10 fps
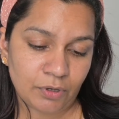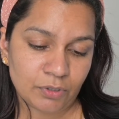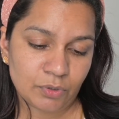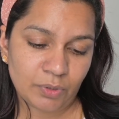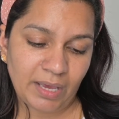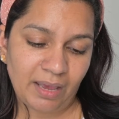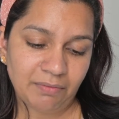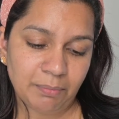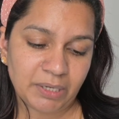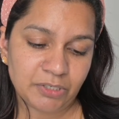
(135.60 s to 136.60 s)
So they
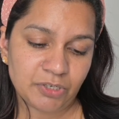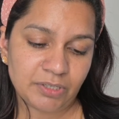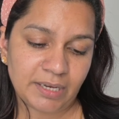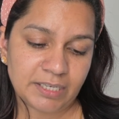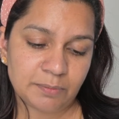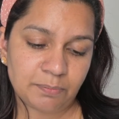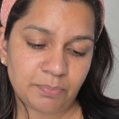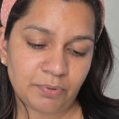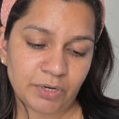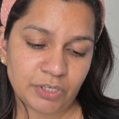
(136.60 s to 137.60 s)
haven't mentioned the
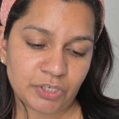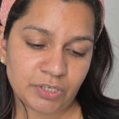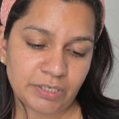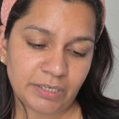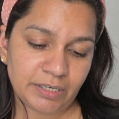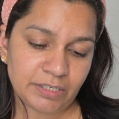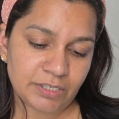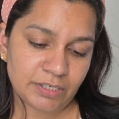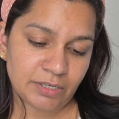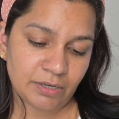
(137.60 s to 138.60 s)
expiration
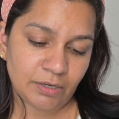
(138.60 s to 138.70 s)
date